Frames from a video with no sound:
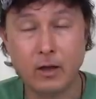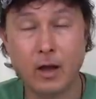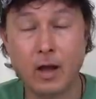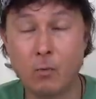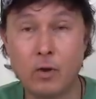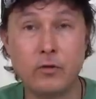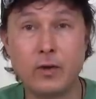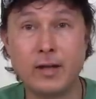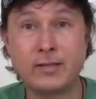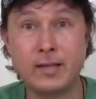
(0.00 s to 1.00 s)
I want you
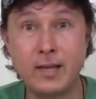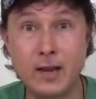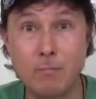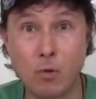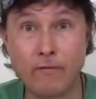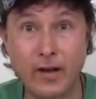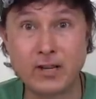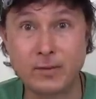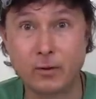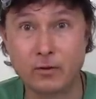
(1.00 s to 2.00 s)
guys to eat more
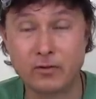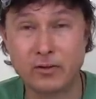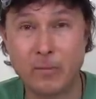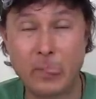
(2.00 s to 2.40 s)
vegetables.